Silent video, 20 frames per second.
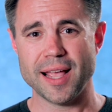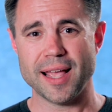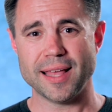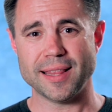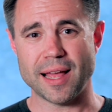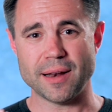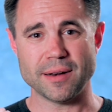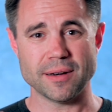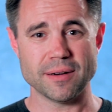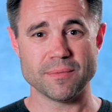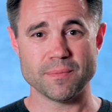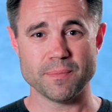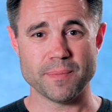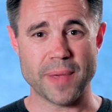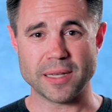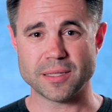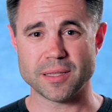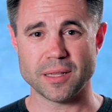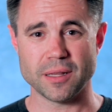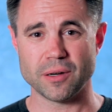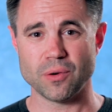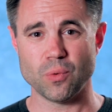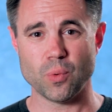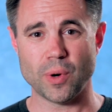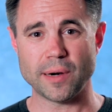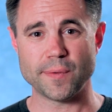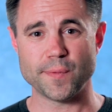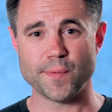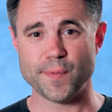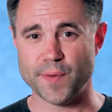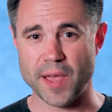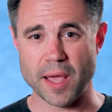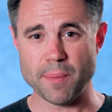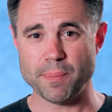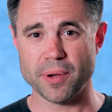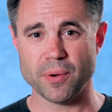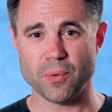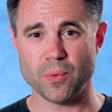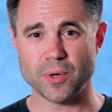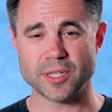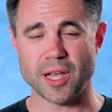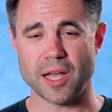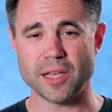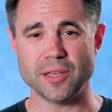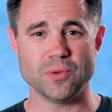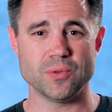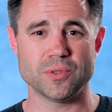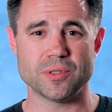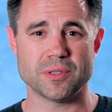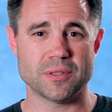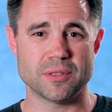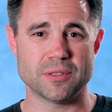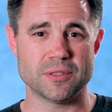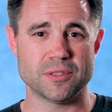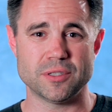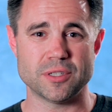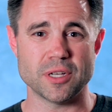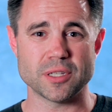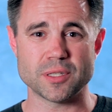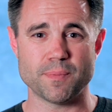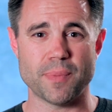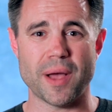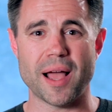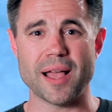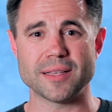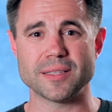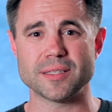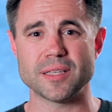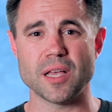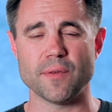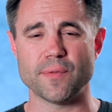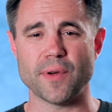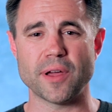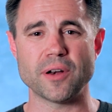And that makes the little word FIP, which I use just by itself.